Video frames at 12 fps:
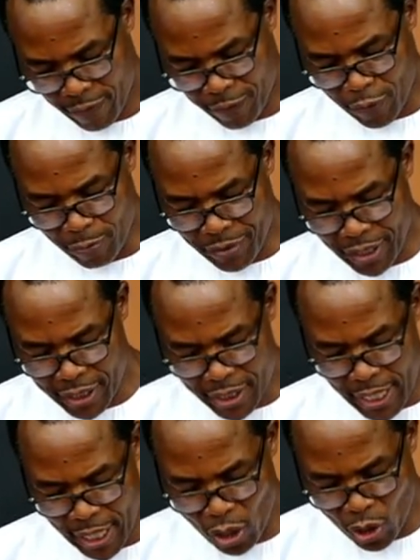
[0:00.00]
from this
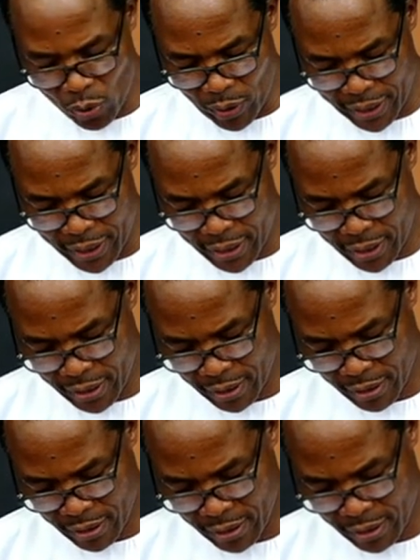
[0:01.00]
day onwards.
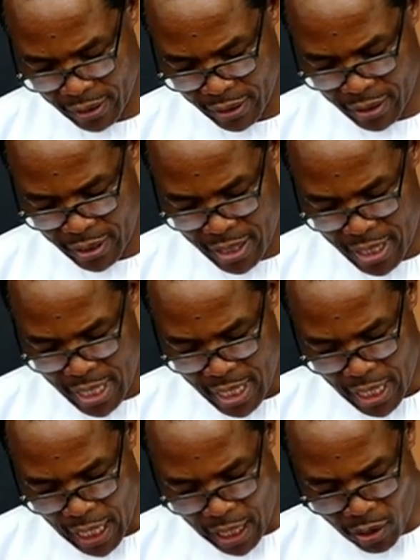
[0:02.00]

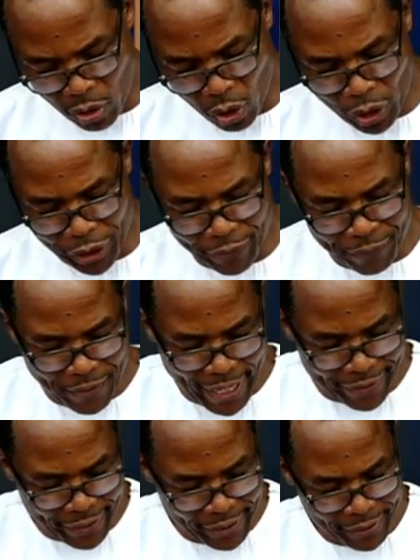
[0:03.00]
I will call you
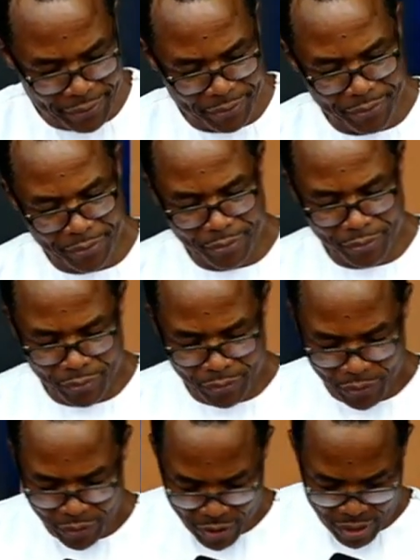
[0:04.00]
Father.
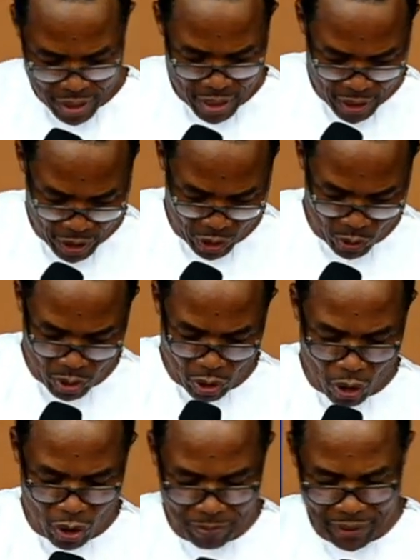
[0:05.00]
You will
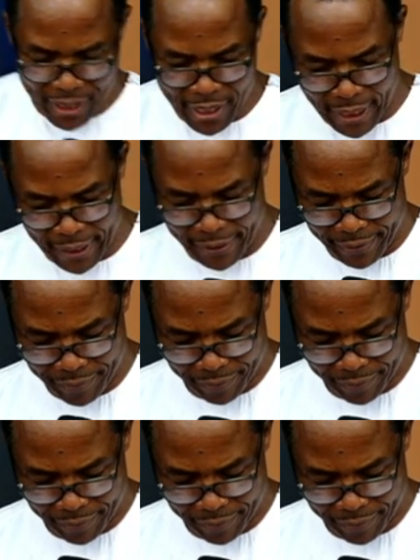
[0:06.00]
call me Son.